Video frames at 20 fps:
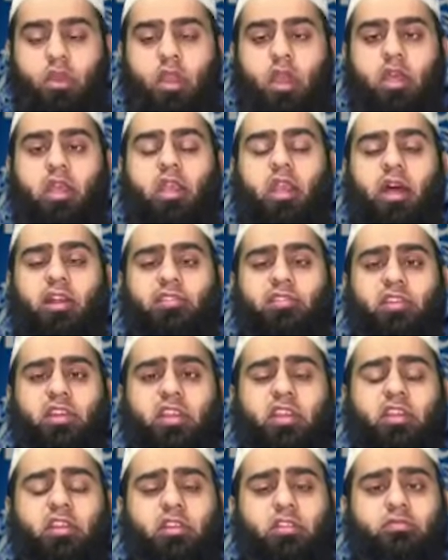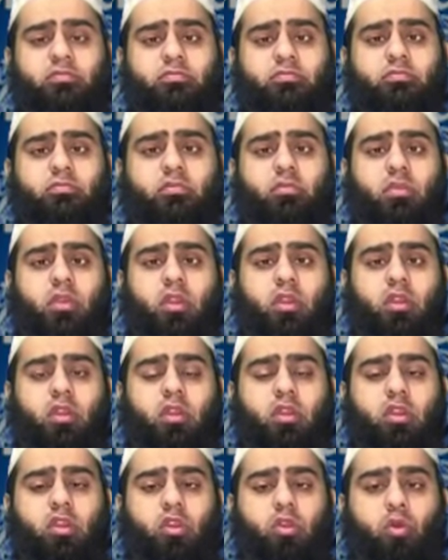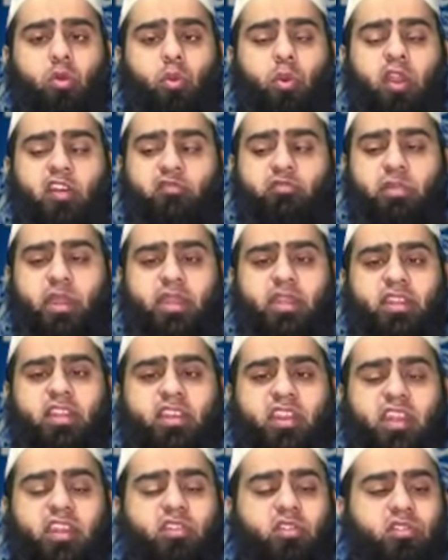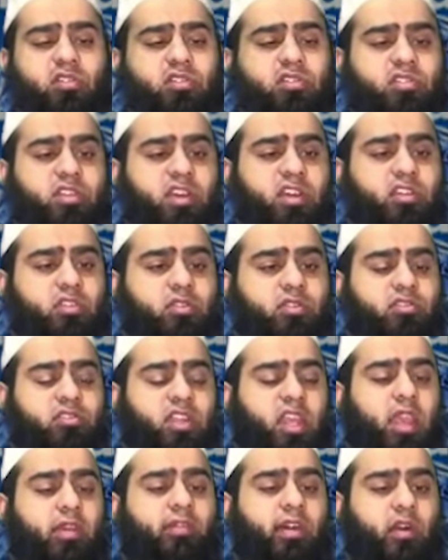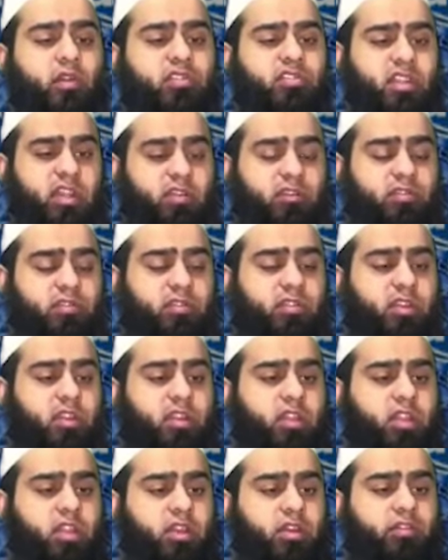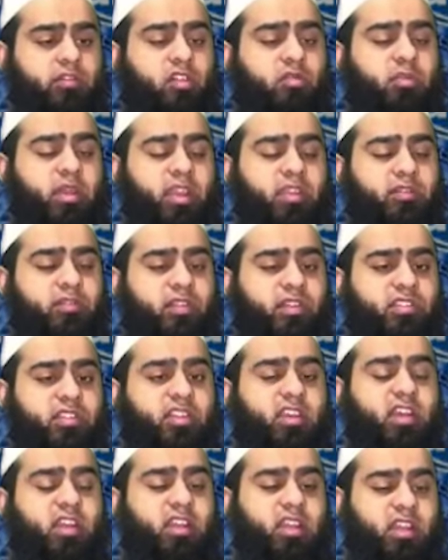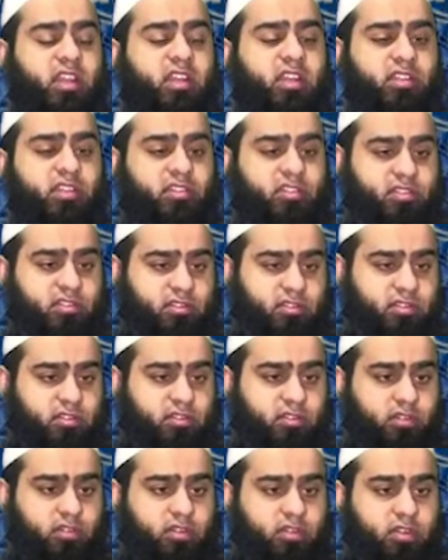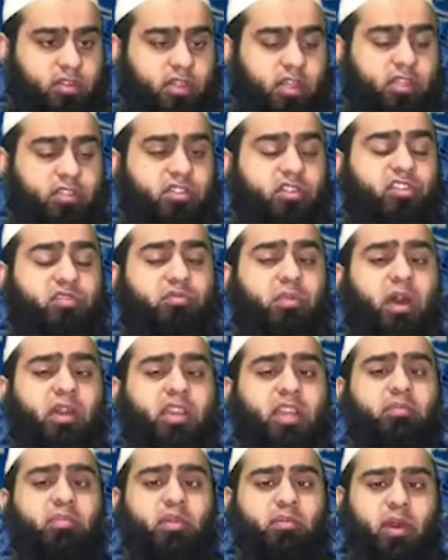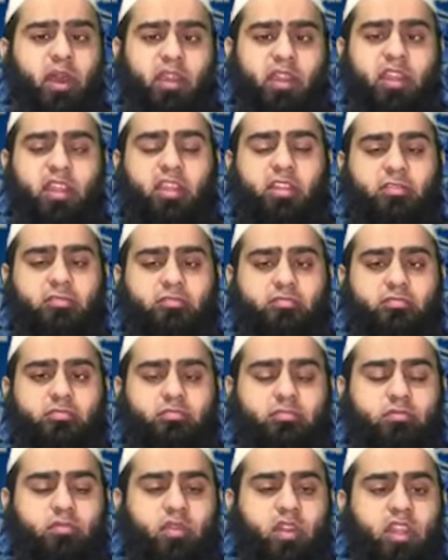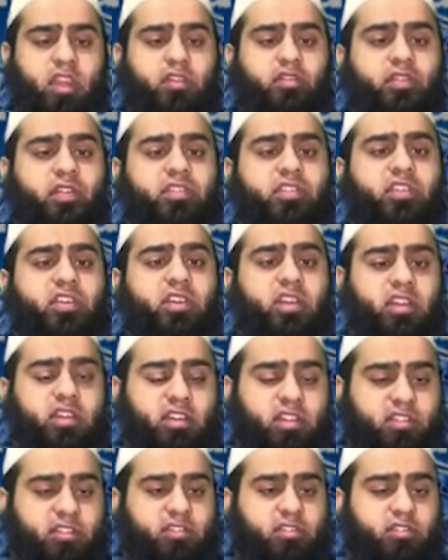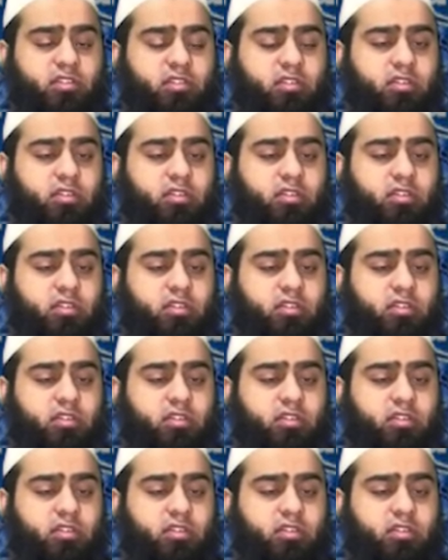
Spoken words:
And lastly, we have made great concern to save ourselves from a physical illness, a jismani bimari, a physical illness.